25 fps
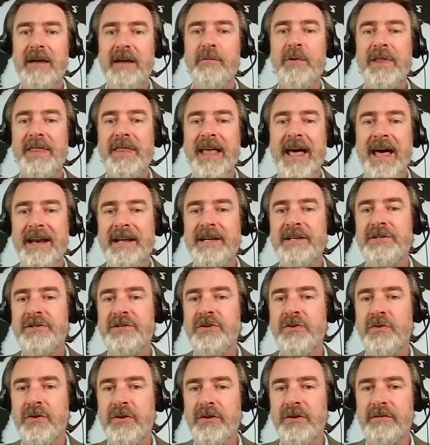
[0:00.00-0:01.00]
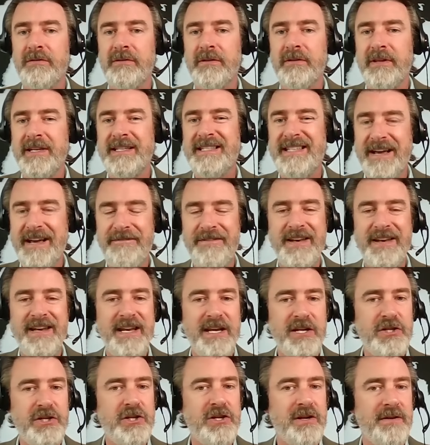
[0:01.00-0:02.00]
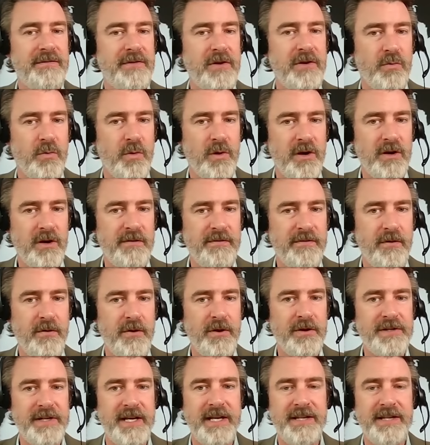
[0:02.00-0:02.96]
when that is your the definition of your workforce,